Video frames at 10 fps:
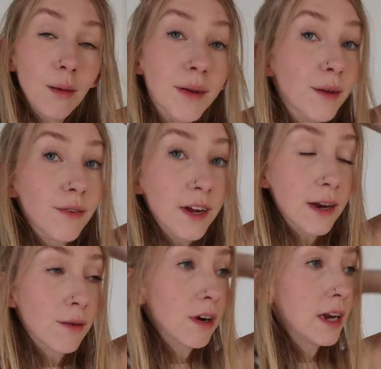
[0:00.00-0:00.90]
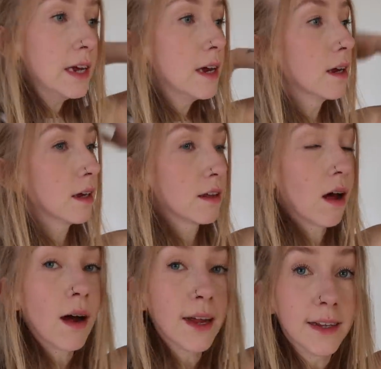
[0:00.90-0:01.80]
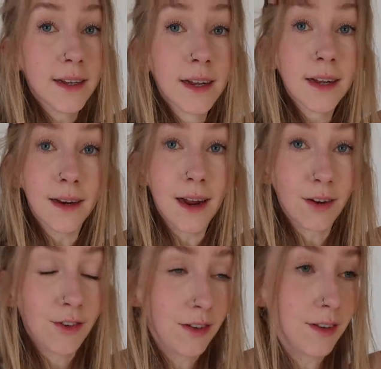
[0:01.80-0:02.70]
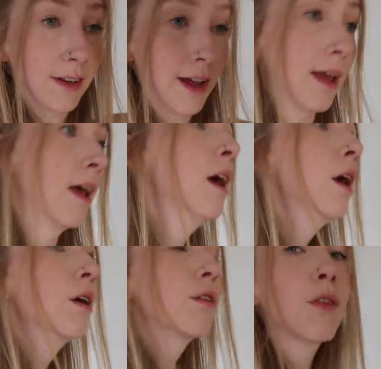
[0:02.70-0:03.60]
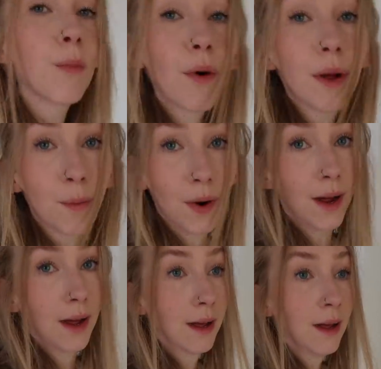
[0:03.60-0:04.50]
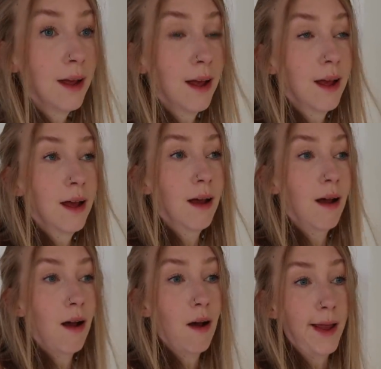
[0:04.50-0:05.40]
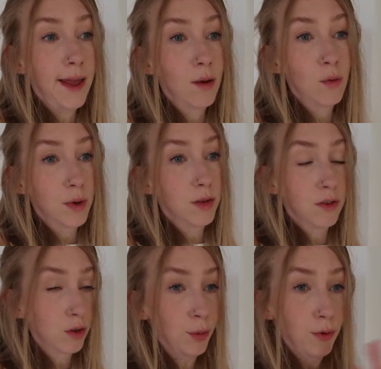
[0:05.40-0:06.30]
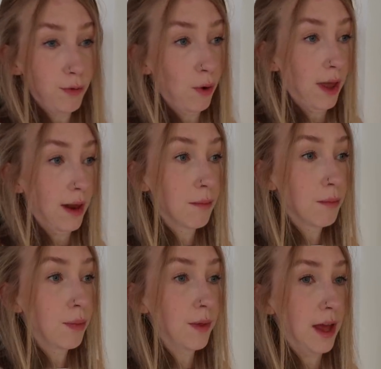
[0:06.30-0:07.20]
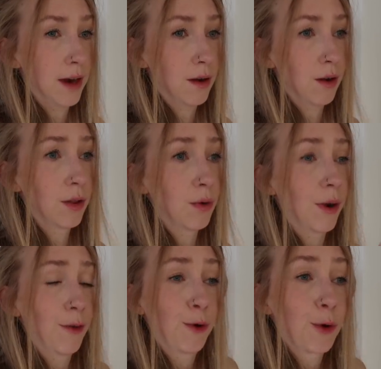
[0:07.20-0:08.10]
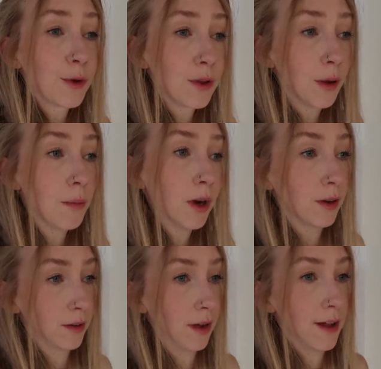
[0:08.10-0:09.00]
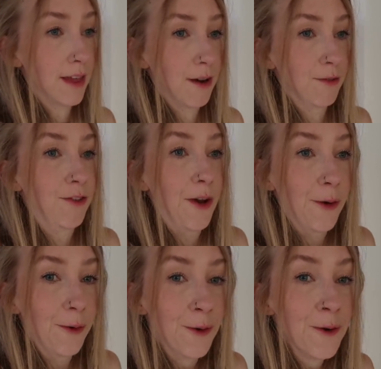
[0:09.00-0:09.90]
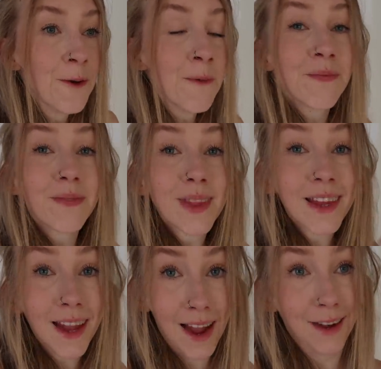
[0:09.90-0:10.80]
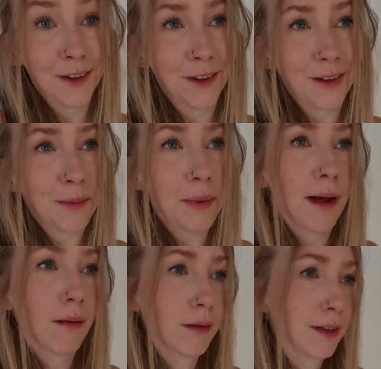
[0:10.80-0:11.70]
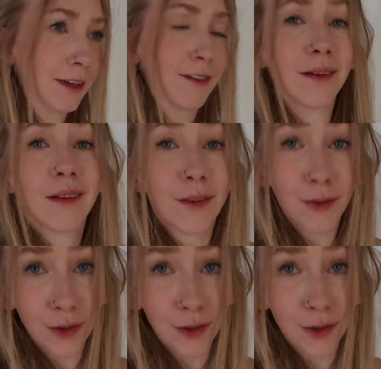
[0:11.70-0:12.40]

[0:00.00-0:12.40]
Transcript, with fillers: have been feeling really tired and anxious today to the point where I almost stopped vlogging, but then I thought I vlogged so much that I then feel anxious about ditching the